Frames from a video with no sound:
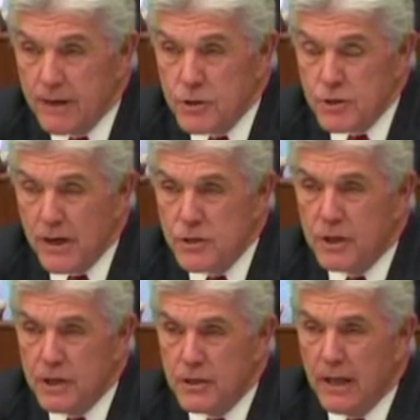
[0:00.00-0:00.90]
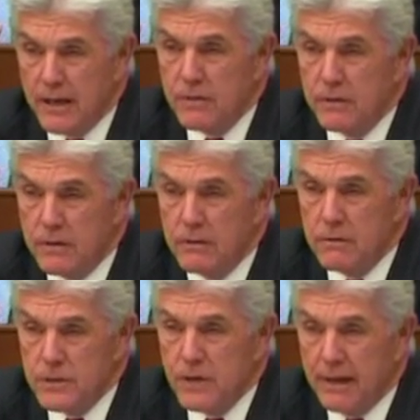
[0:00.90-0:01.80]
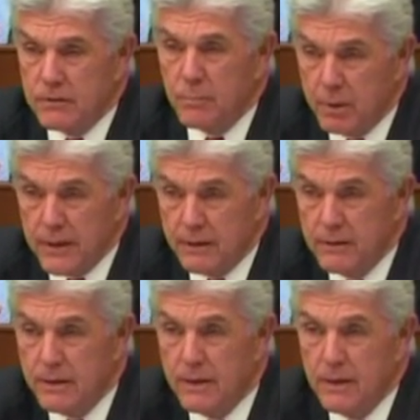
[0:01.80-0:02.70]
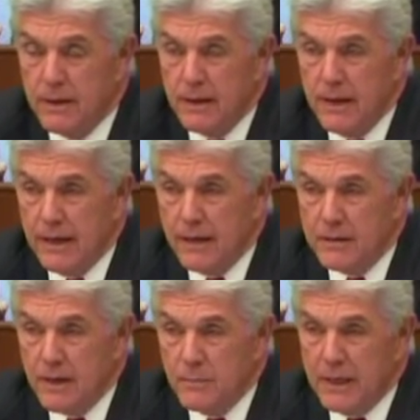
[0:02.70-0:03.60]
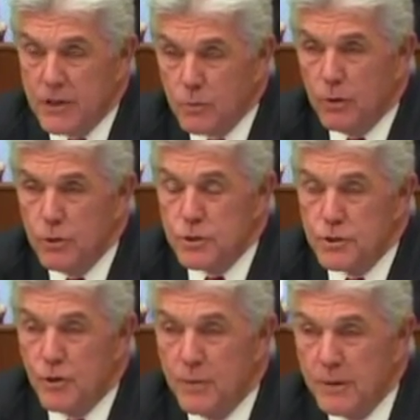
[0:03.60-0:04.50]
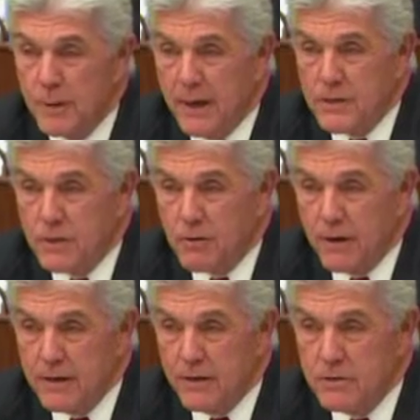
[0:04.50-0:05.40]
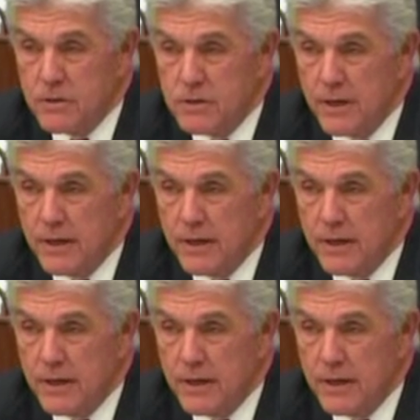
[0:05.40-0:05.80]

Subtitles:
legislation because a lot of it is not completed, and because we're losing so many banks and credit unions.